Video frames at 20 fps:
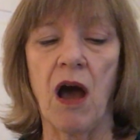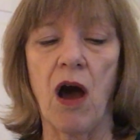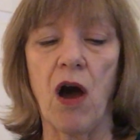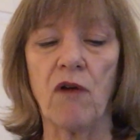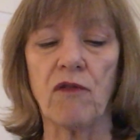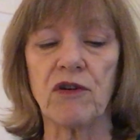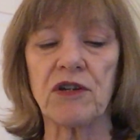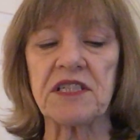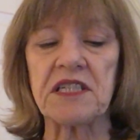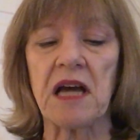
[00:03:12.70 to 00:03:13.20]

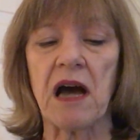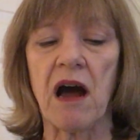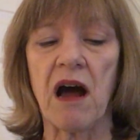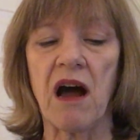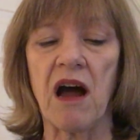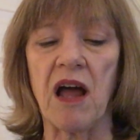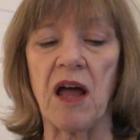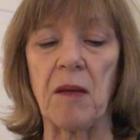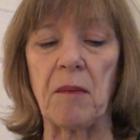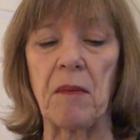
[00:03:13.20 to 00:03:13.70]
Over
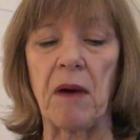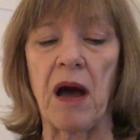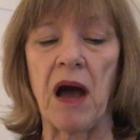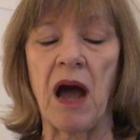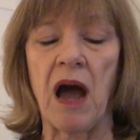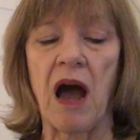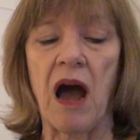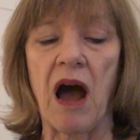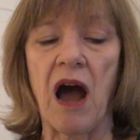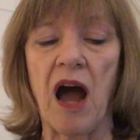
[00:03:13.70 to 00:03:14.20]
time,
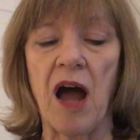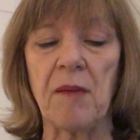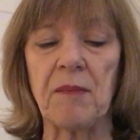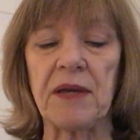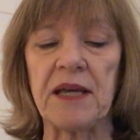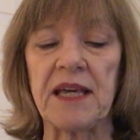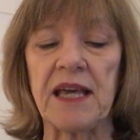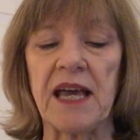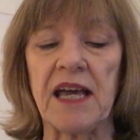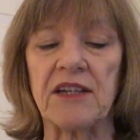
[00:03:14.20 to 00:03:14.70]
I
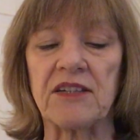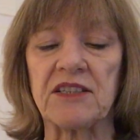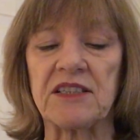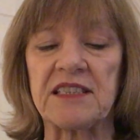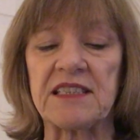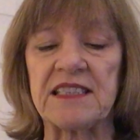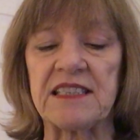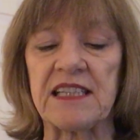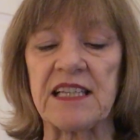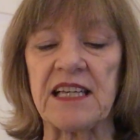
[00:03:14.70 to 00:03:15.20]
began to
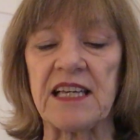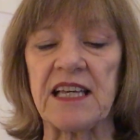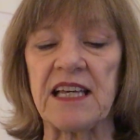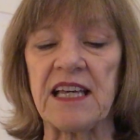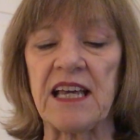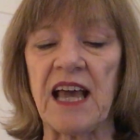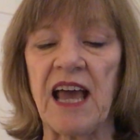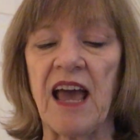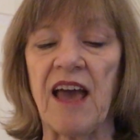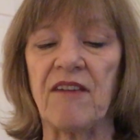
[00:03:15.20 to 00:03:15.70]

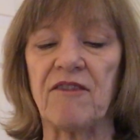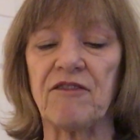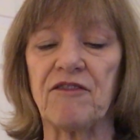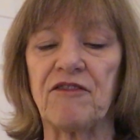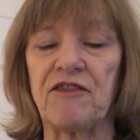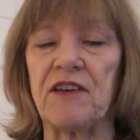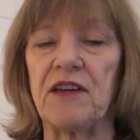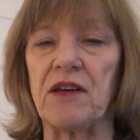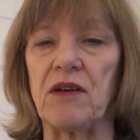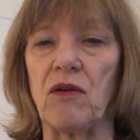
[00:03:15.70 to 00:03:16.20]
see and
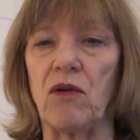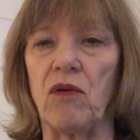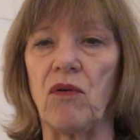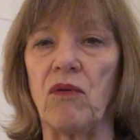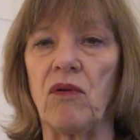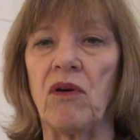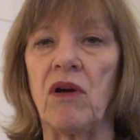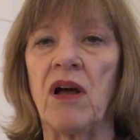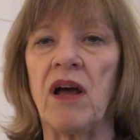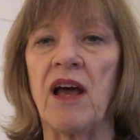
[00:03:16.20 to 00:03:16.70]
feel
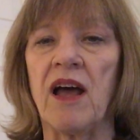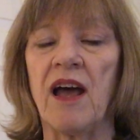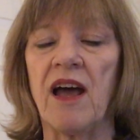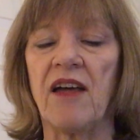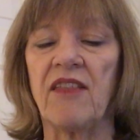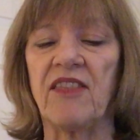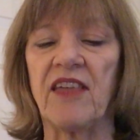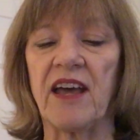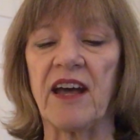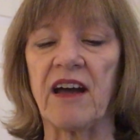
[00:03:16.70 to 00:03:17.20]

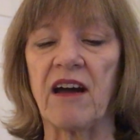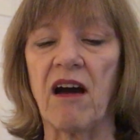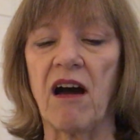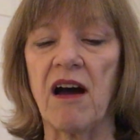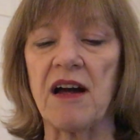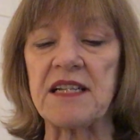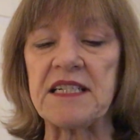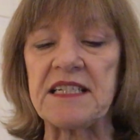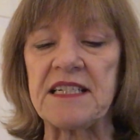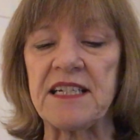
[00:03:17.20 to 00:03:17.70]
that
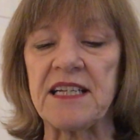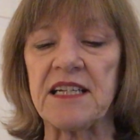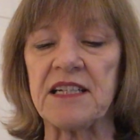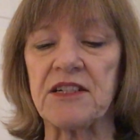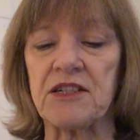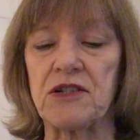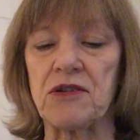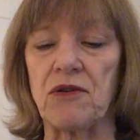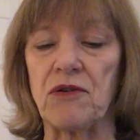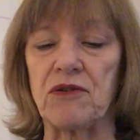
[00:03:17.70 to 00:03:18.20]
God
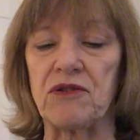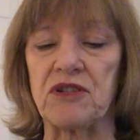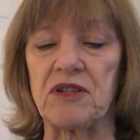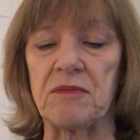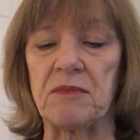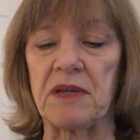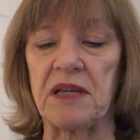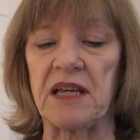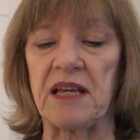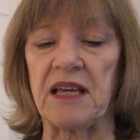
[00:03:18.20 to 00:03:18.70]
did turn to
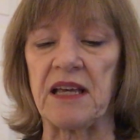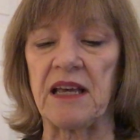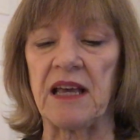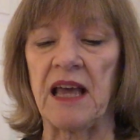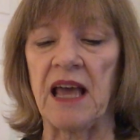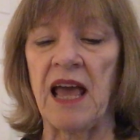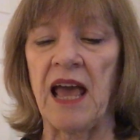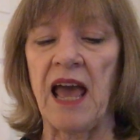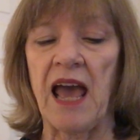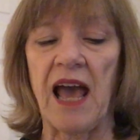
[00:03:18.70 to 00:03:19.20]
me
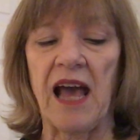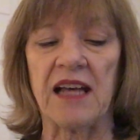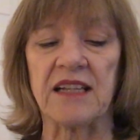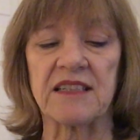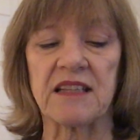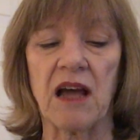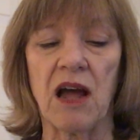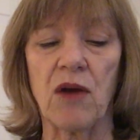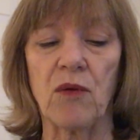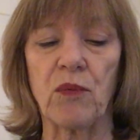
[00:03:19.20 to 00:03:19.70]

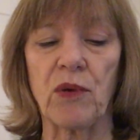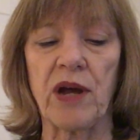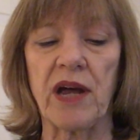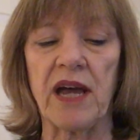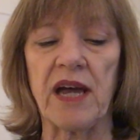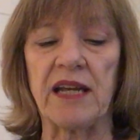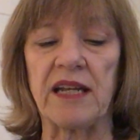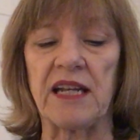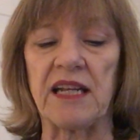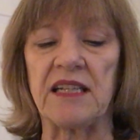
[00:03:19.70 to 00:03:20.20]
as I
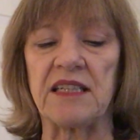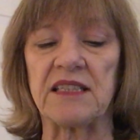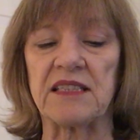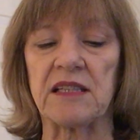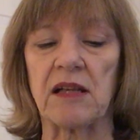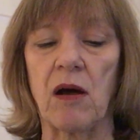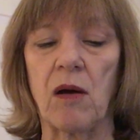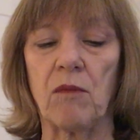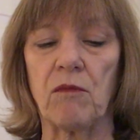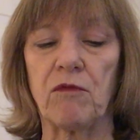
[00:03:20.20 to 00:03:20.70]
read in
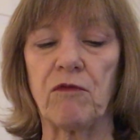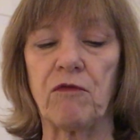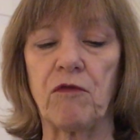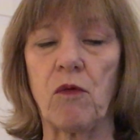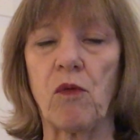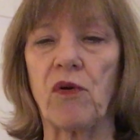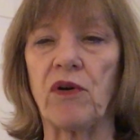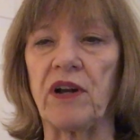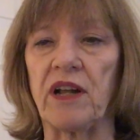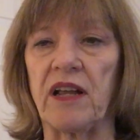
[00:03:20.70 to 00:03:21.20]
Psalm
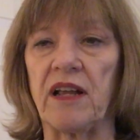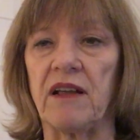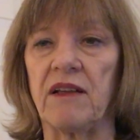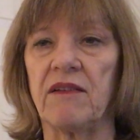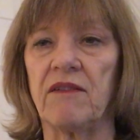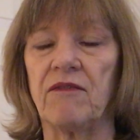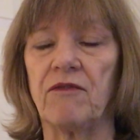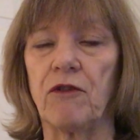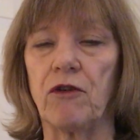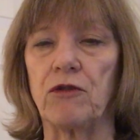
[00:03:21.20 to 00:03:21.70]
40,
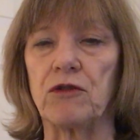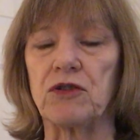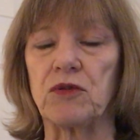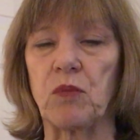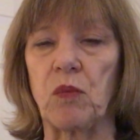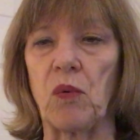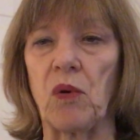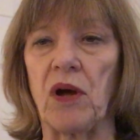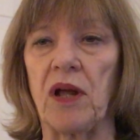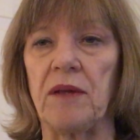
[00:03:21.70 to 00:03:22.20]
verse
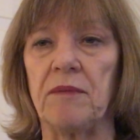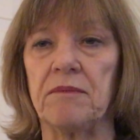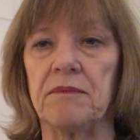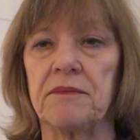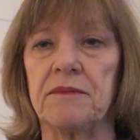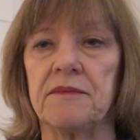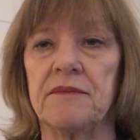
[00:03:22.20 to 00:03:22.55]
1.